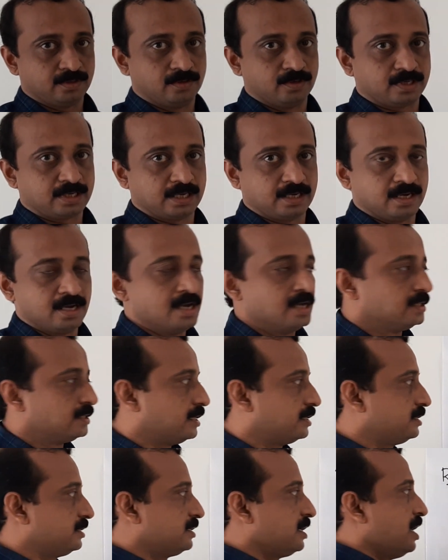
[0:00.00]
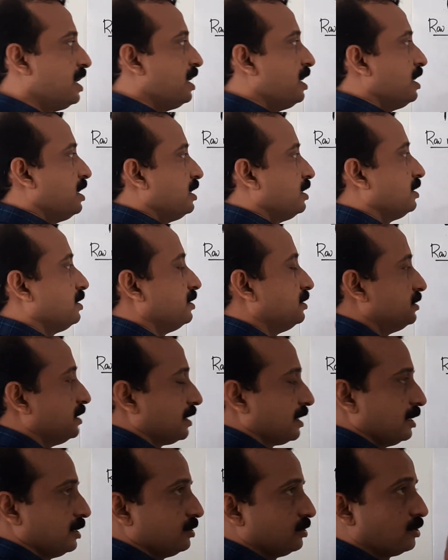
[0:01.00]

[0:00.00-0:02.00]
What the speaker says: Okay, that is generally